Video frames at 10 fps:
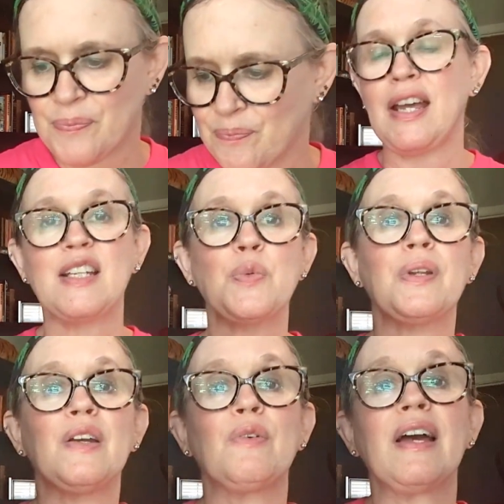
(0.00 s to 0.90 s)
The next
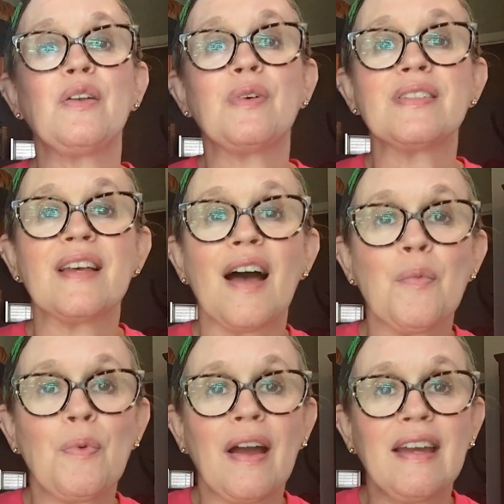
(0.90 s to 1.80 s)
one I read was
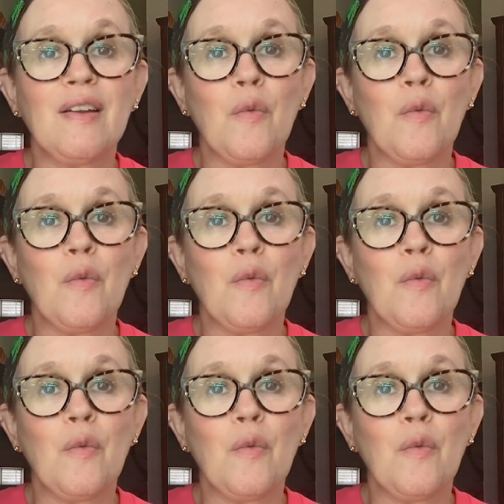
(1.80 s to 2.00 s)
Upright